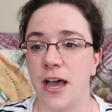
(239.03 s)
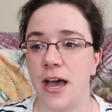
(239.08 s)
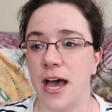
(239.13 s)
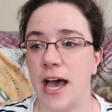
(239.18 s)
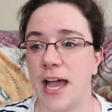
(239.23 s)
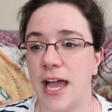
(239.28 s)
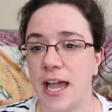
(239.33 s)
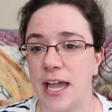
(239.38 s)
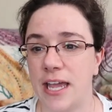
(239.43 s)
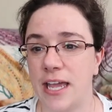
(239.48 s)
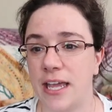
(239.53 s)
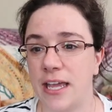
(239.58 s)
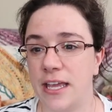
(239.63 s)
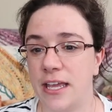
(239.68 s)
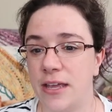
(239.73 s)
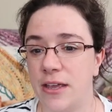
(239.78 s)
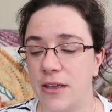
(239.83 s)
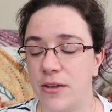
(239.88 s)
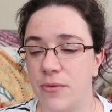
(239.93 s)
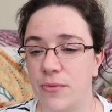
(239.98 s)

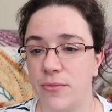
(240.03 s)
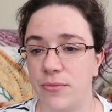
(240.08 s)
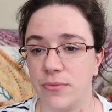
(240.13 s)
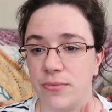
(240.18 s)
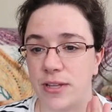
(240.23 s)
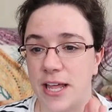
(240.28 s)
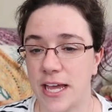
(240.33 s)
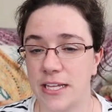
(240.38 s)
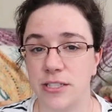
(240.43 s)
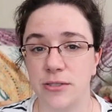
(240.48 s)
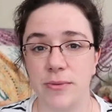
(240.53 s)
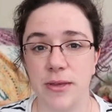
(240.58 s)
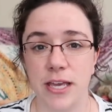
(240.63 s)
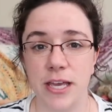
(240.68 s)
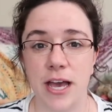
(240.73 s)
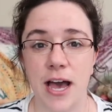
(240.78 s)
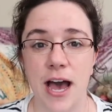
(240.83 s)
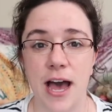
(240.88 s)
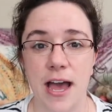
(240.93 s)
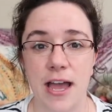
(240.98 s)
Last
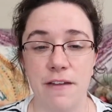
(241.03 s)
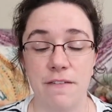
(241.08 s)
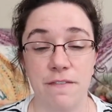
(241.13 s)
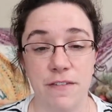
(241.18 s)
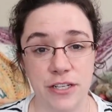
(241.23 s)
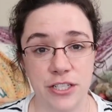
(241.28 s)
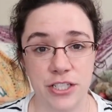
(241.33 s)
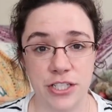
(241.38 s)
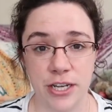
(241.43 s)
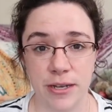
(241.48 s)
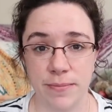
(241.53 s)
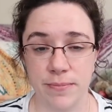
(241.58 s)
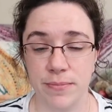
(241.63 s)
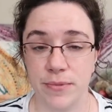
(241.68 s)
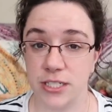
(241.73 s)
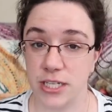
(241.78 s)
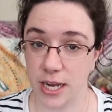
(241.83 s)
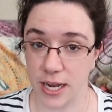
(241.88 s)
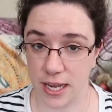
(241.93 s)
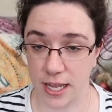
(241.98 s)
week I finished up
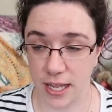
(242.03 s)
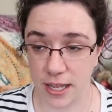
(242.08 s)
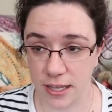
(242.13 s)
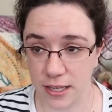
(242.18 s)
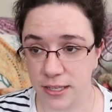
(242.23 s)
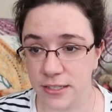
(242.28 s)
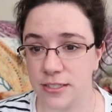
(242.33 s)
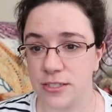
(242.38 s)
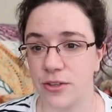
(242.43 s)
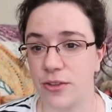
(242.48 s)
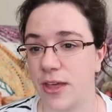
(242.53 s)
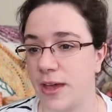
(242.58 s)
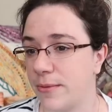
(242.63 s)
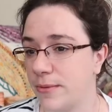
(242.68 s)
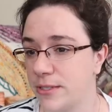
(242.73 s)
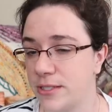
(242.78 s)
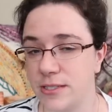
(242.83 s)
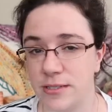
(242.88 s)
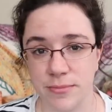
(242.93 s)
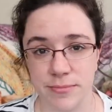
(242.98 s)
dyeing, so
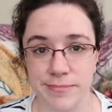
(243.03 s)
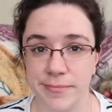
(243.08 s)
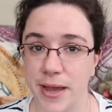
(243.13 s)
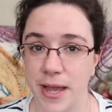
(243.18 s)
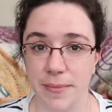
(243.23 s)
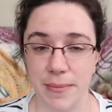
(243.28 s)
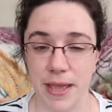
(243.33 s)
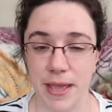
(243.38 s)
that was my